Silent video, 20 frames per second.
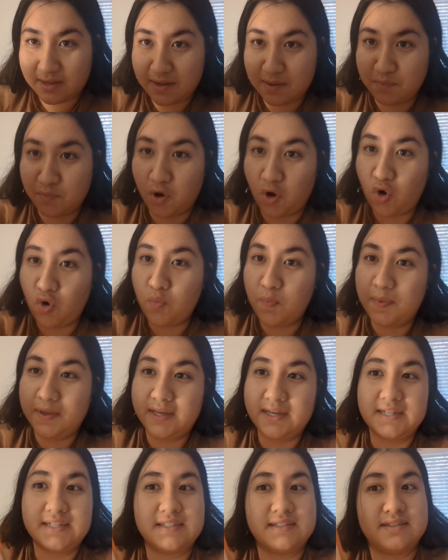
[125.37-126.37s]
I'm
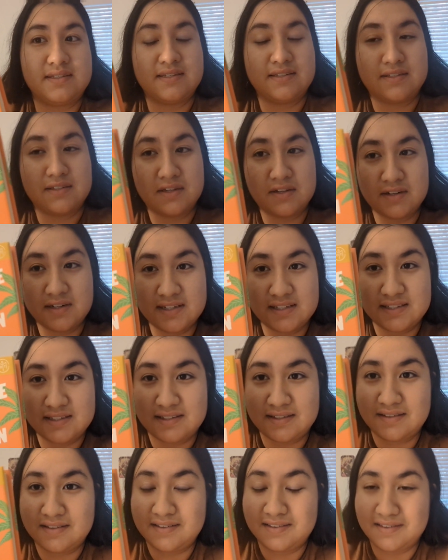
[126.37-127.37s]
hoping is as good
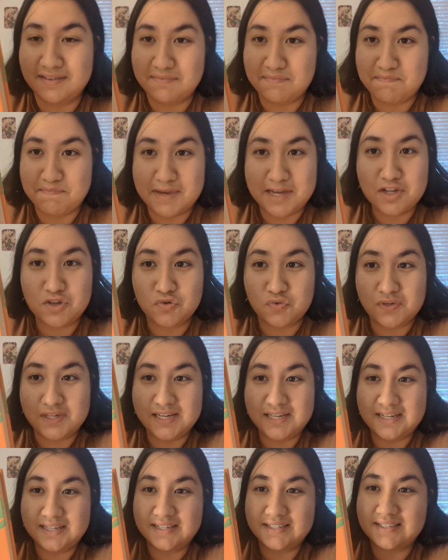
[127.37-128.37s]
as Beach
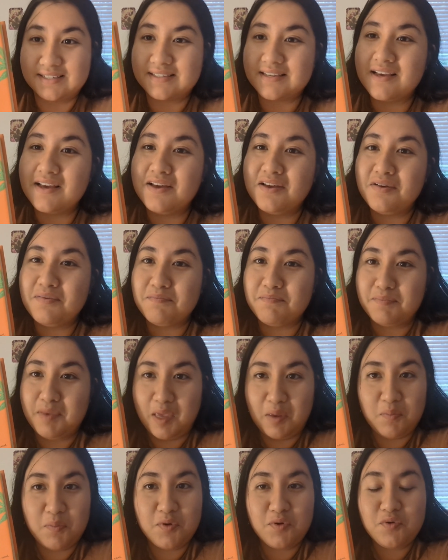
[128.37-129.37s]
Read is
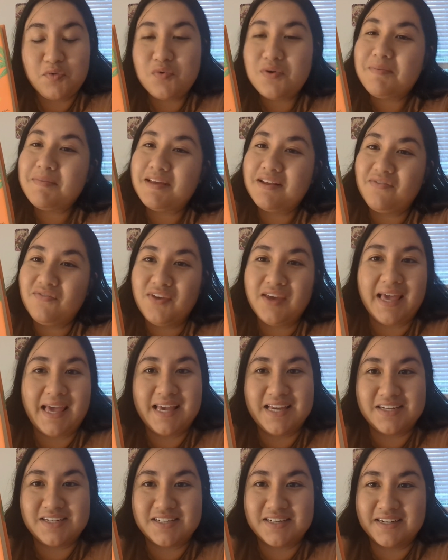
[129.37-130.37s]
People We Meet in
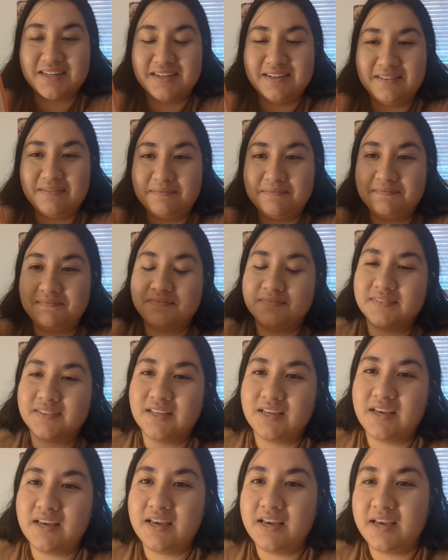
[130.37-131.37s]
Vacation.
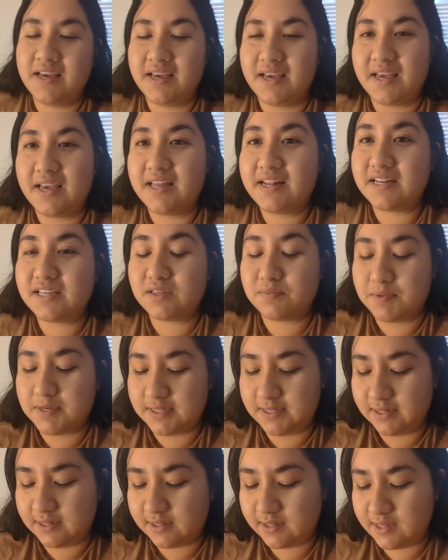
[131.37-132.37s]
And it's
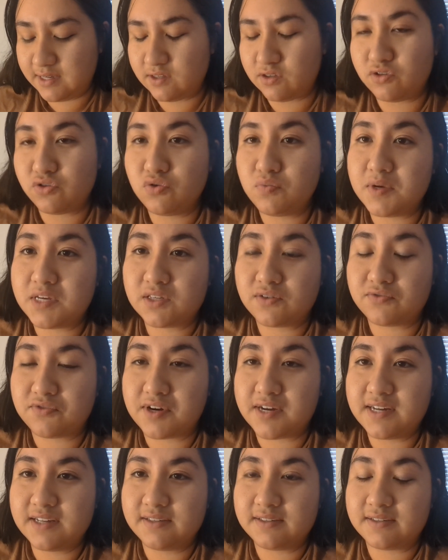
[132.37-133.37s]
basically two best
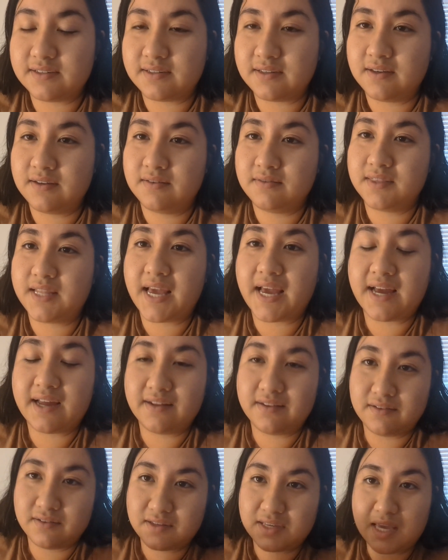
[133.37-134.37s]
friends
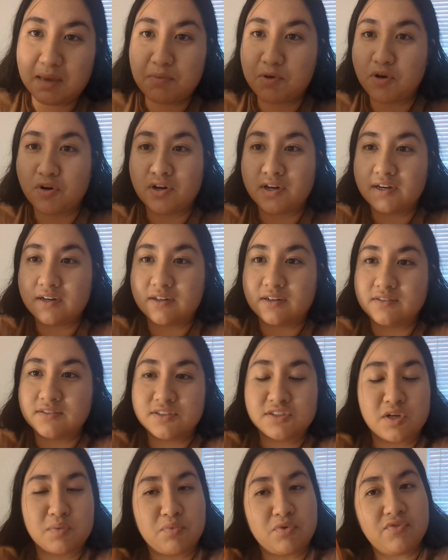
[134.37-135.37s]
that keep going on
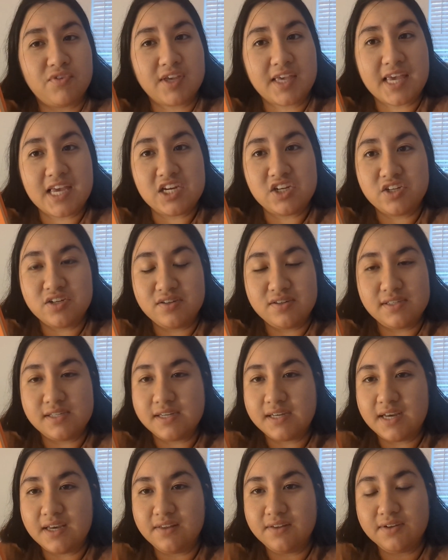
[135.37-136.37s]
summer vacations
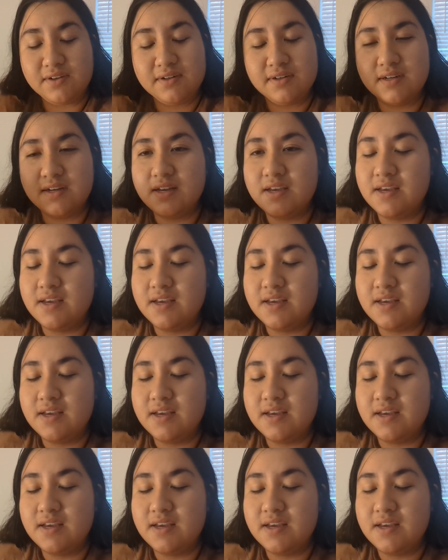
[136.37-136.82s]
together.